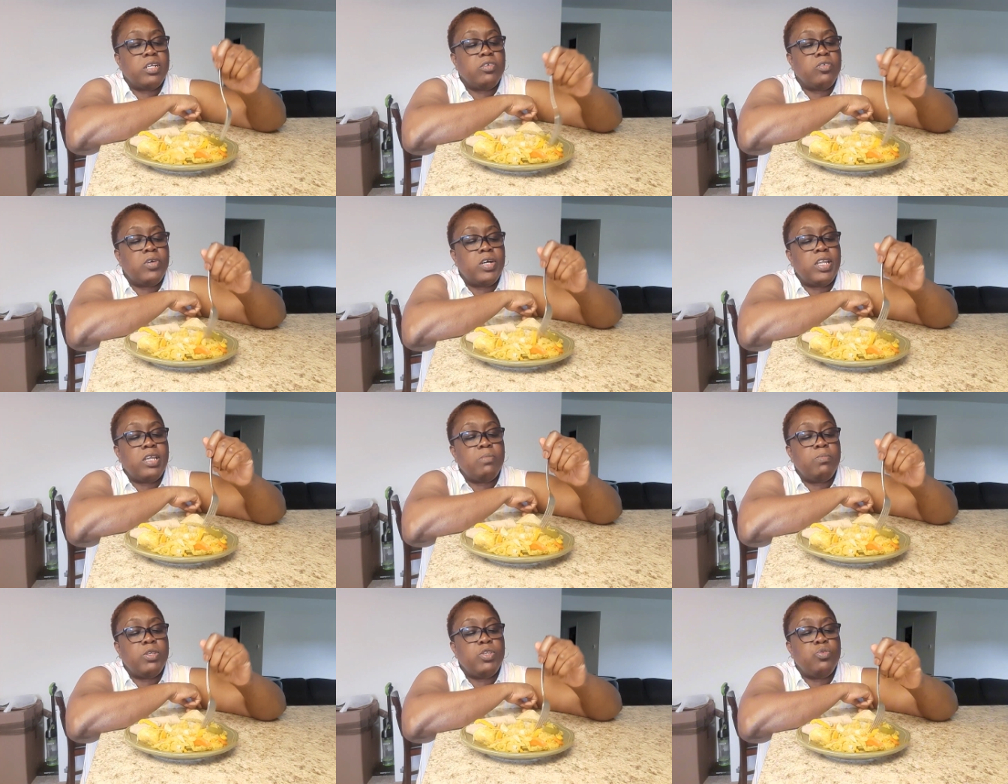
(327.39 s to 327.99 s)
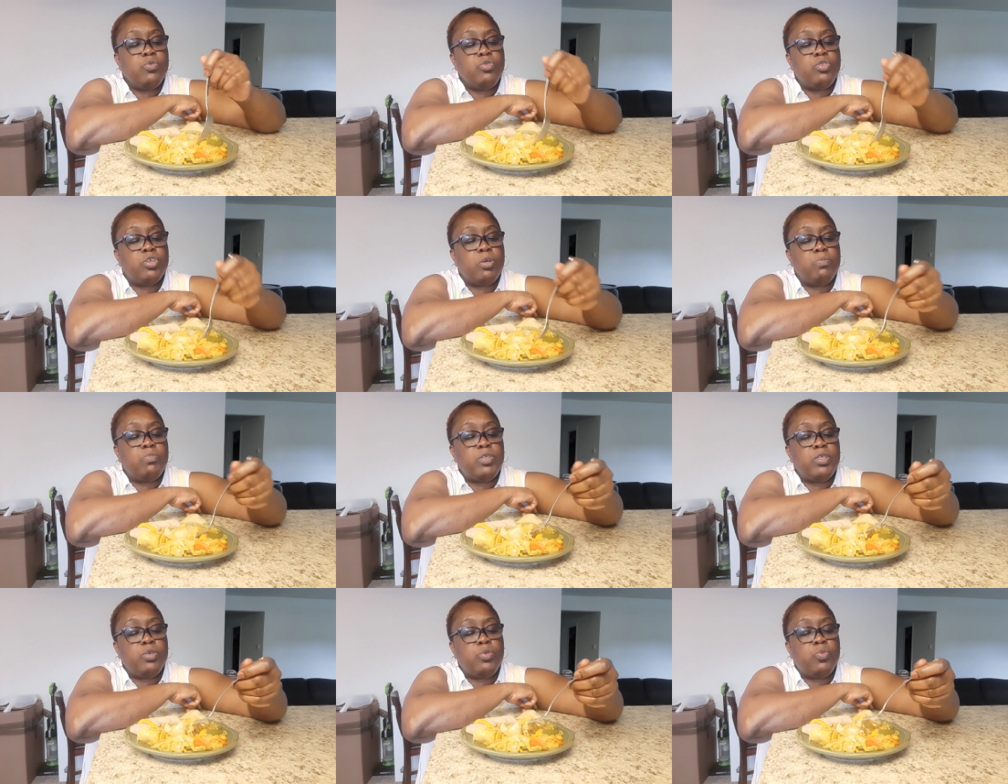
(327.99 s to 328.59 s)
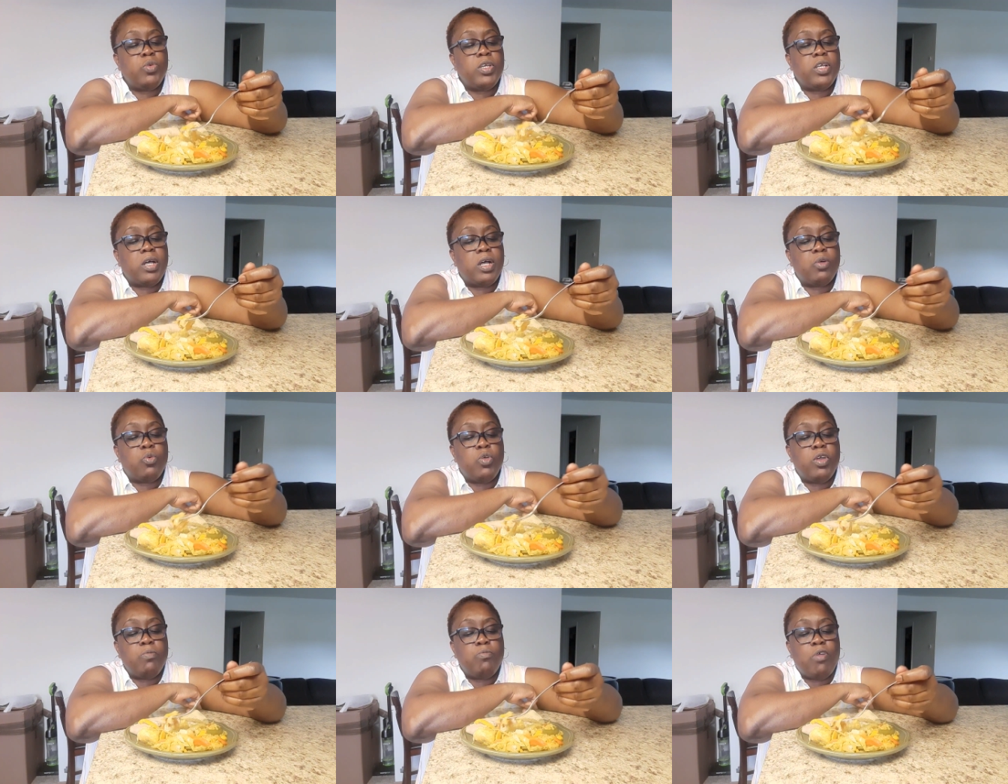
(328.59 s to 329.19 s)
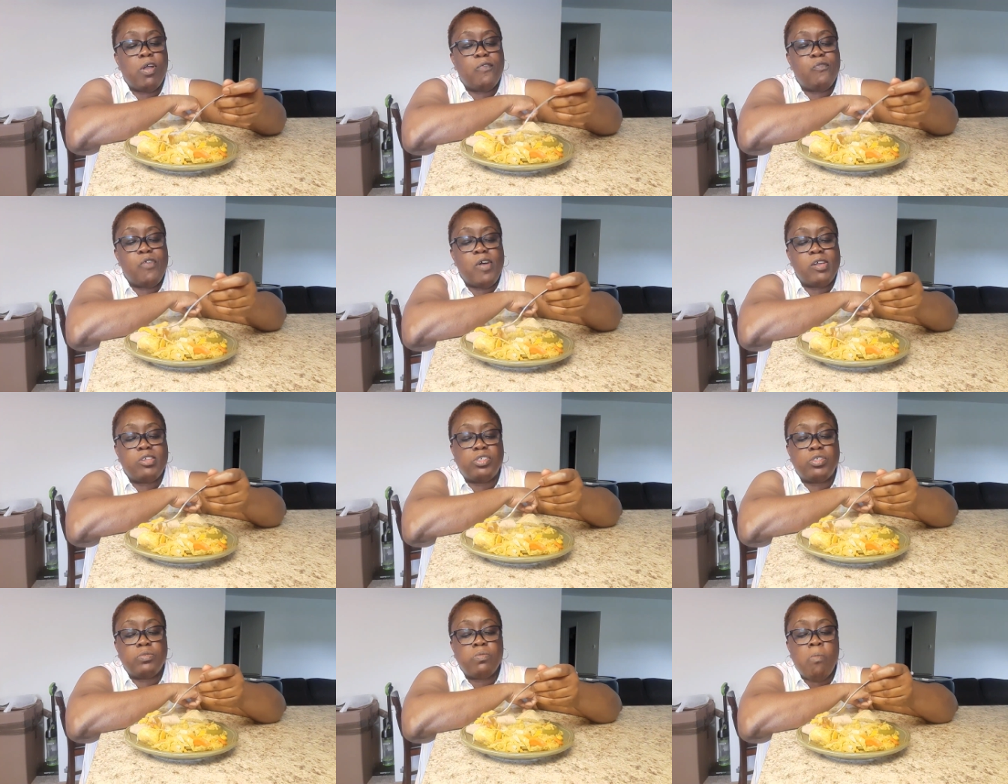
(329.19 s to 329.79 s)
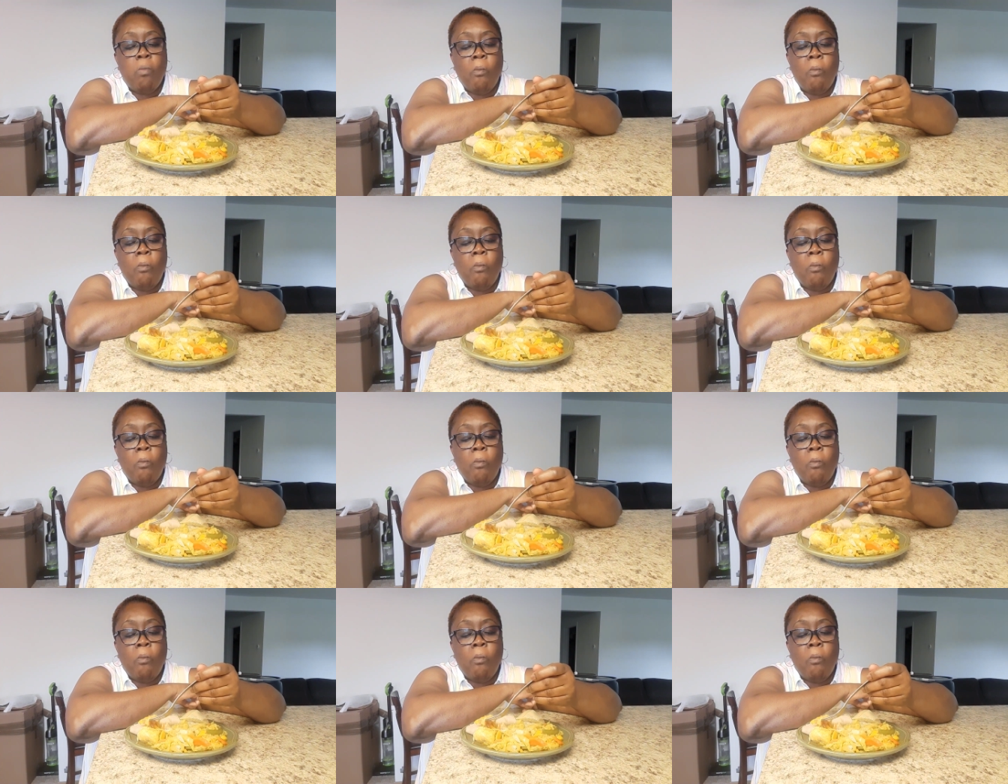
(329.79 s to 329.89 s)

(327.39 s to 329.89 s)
oh, let me do something quick, a quick breakfast.